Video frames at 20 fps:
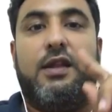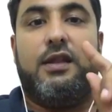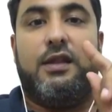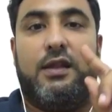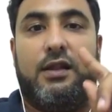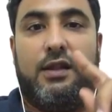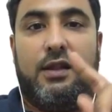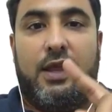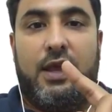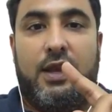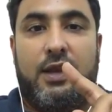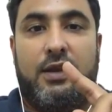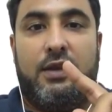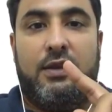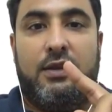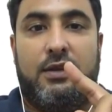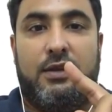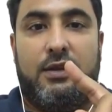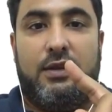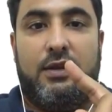Then
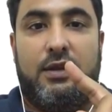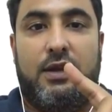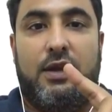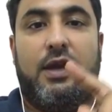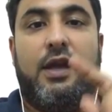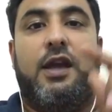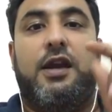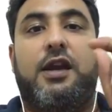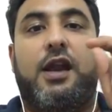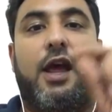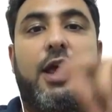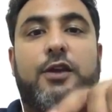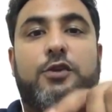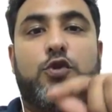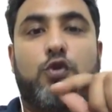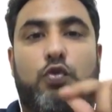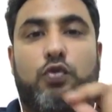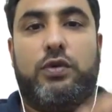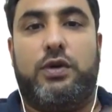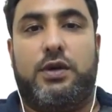it has to
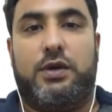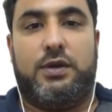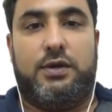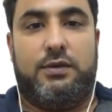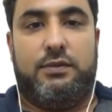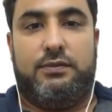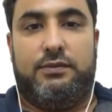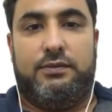work.